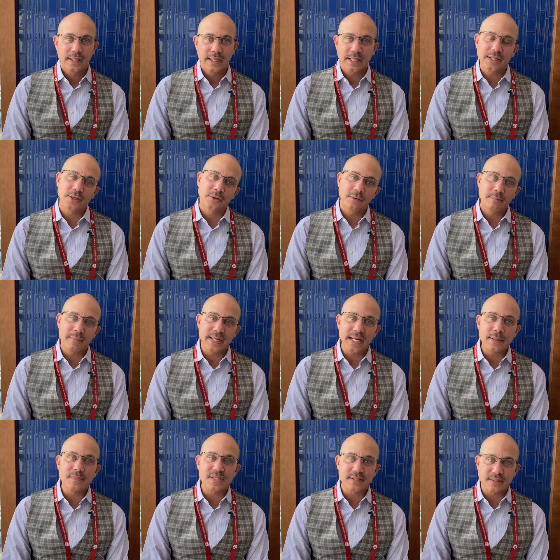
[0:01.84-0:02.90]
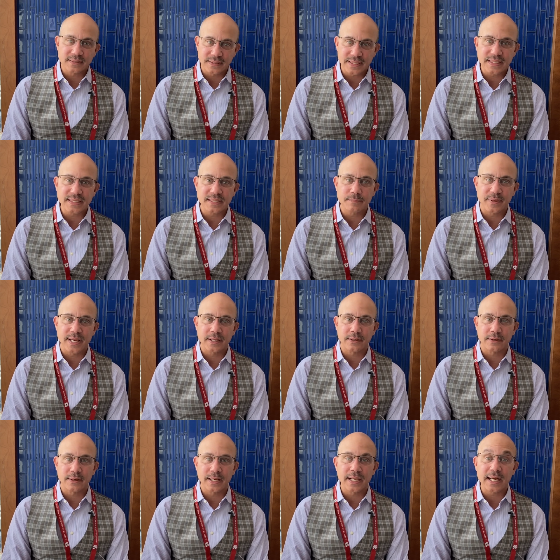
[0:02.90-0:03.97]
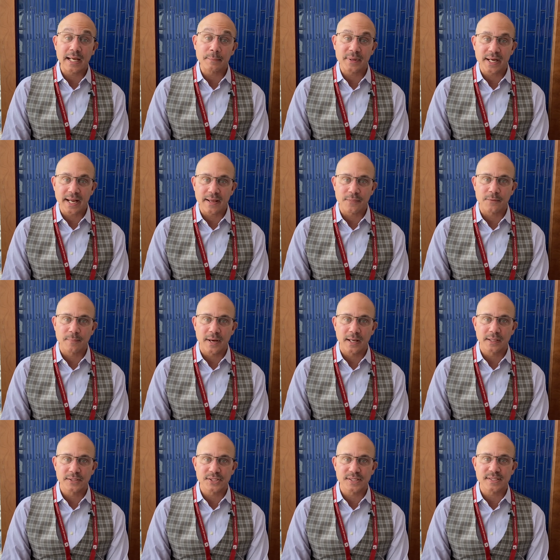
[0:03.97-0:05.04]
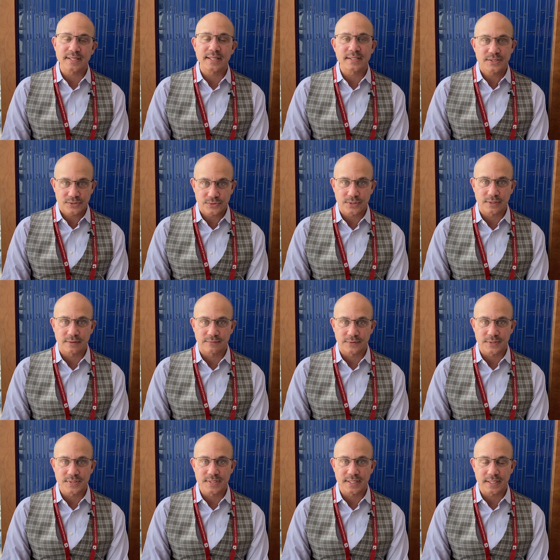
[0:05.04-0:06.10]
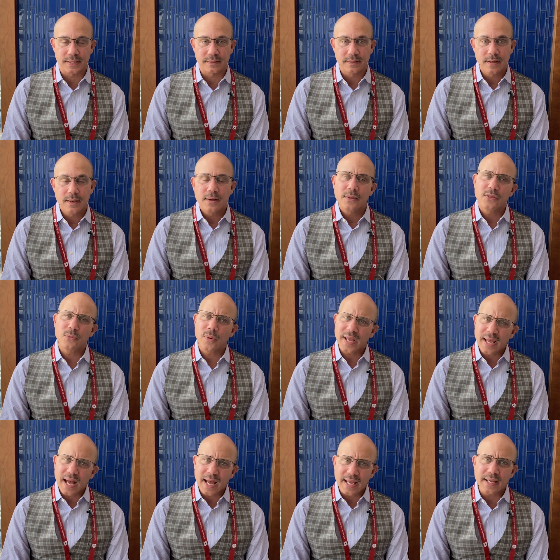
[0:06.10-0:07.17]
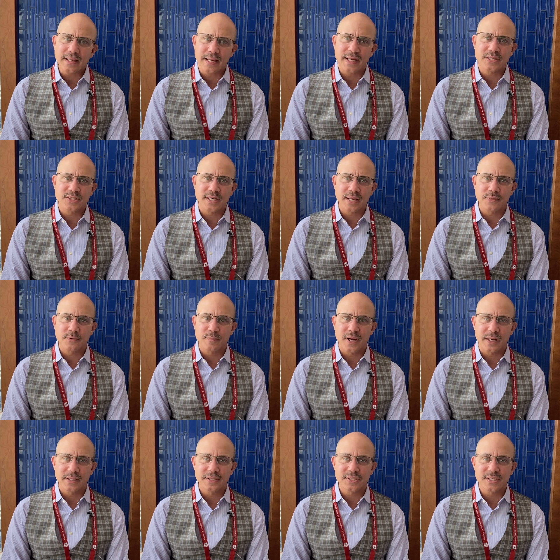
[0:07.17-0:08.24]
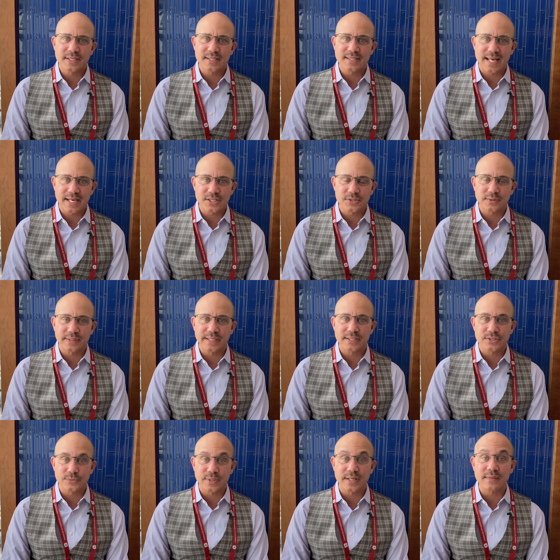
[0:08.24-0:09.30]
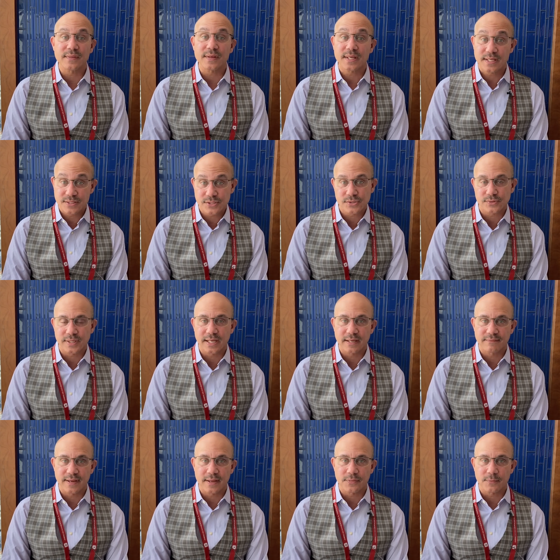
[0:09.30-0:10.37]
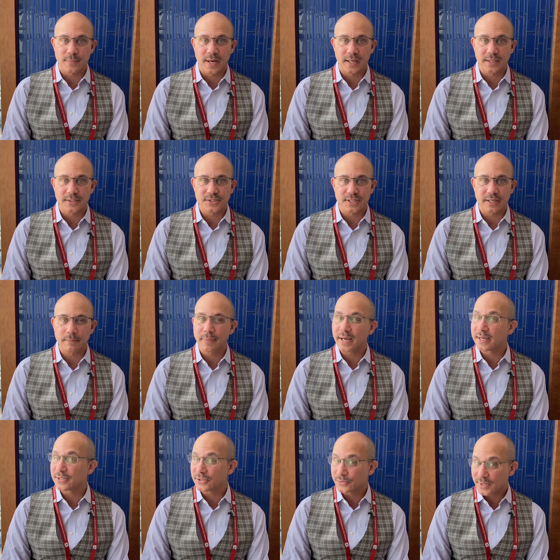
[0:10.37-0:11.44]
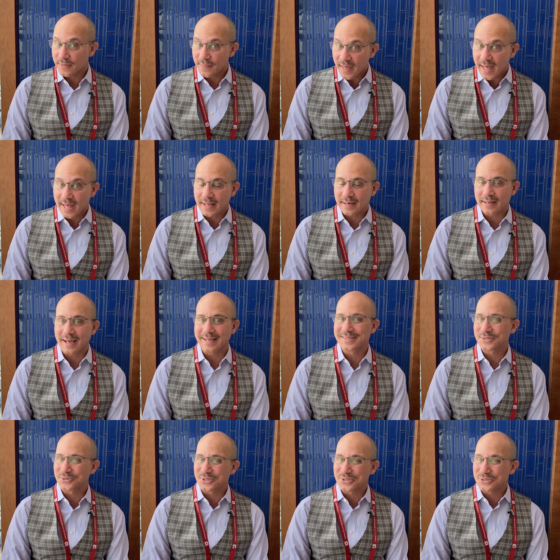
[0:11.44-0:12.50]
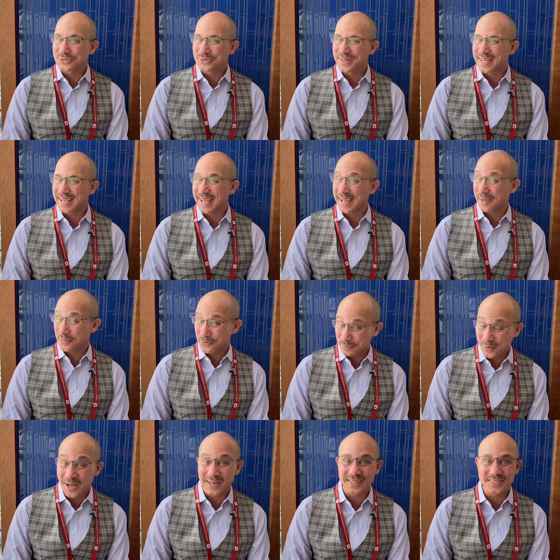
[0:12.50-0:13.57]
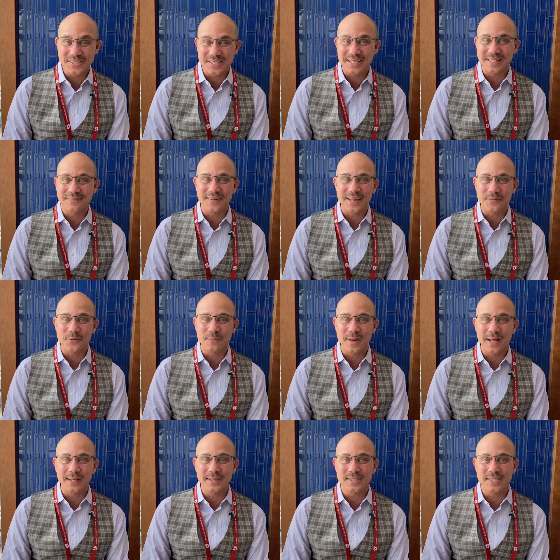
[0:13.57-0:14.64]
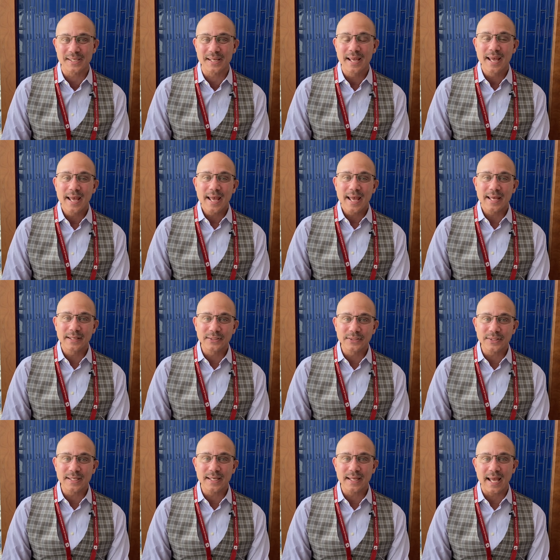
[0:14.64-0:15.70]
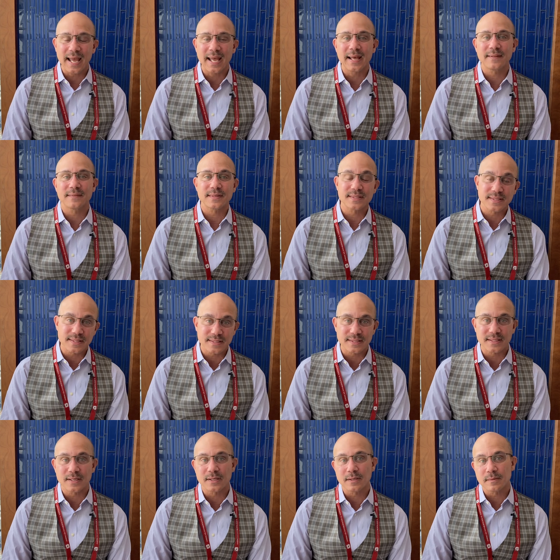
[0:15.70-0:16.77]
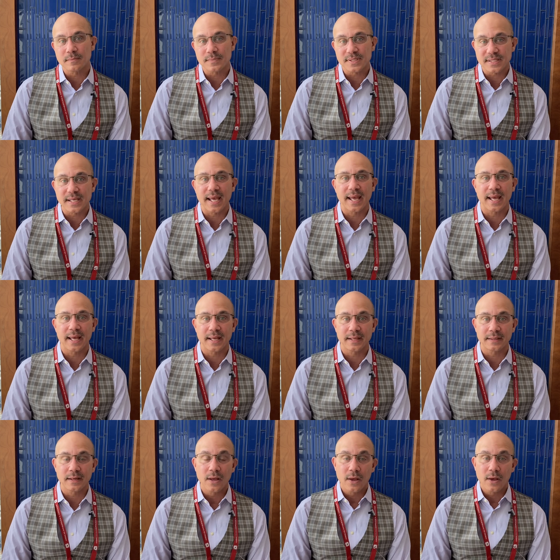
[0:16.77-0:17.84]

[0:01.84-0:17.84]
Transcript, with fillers: Hello, my name is Lee D. Baker, and I'm an anthropologist at Duke University. The way I engage in anthropology is actually doing the history of anthropology. And by doing that, I sort of do the anthropology of anthropology and looking at the systems and